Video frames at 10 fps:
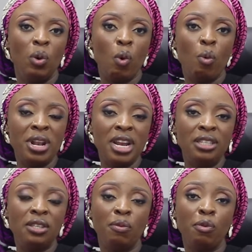We
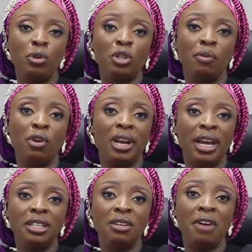witnessed the fruit of
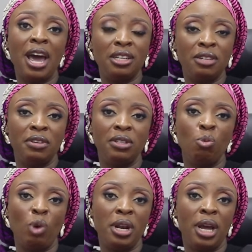collective
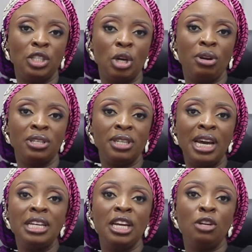activism when Nigeria
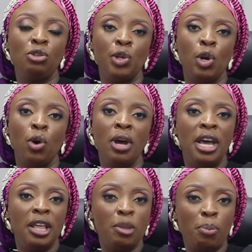signed into law
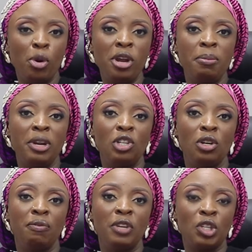the
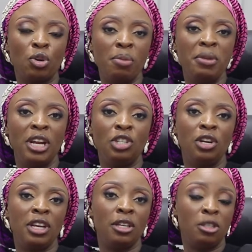Prohibition of
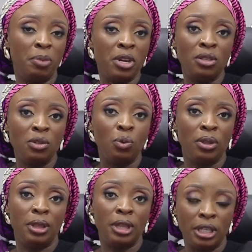Discrimination Against Persons
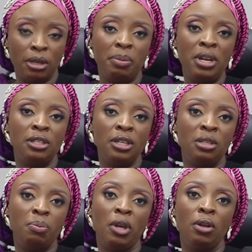with
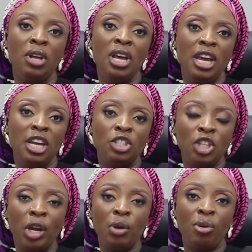Disabilities Bill in
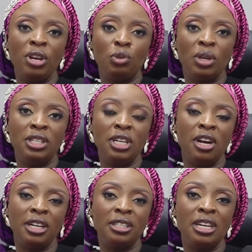January
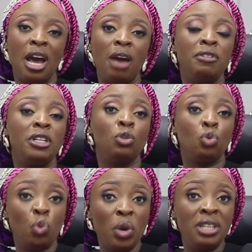2019 after
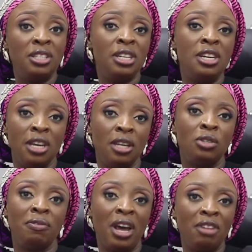20
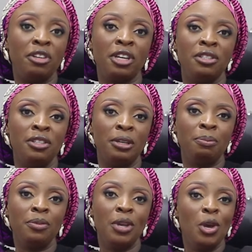years of advocacy.
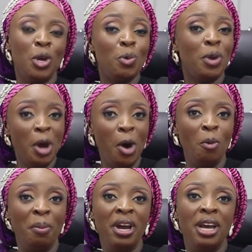We
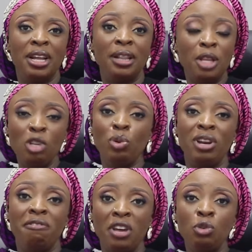hope that this
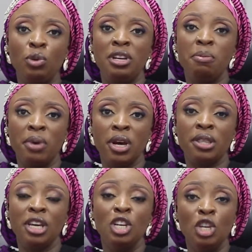will eventually
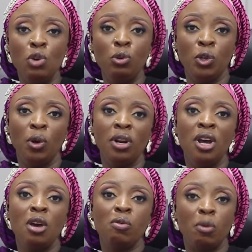birth a new dawn
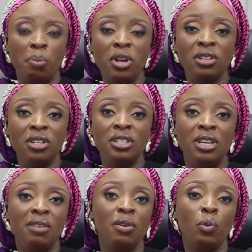for persons
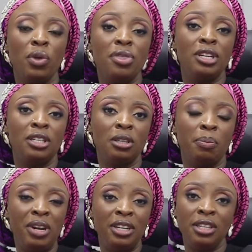living with
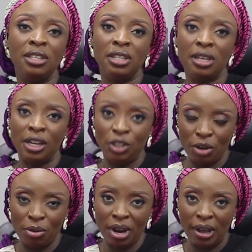disabilities in
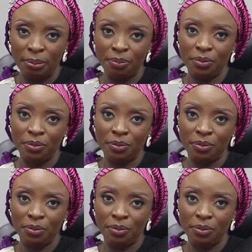Nigeria.